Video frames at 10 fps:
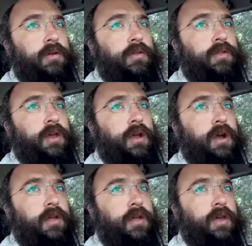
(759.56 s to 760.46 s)

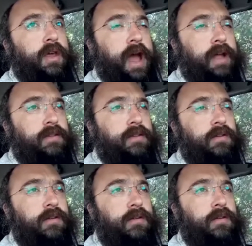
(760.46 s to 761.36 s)
the cat
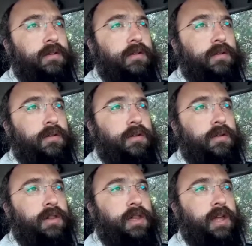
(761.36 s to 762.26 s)

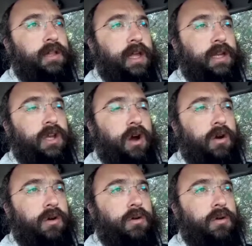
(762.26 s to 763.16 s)
let
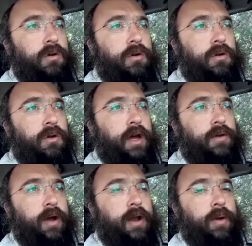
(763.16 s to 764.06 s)
go
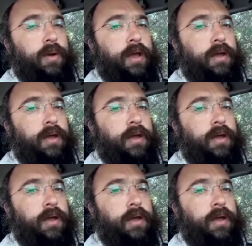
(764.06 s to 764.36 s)
and ran away.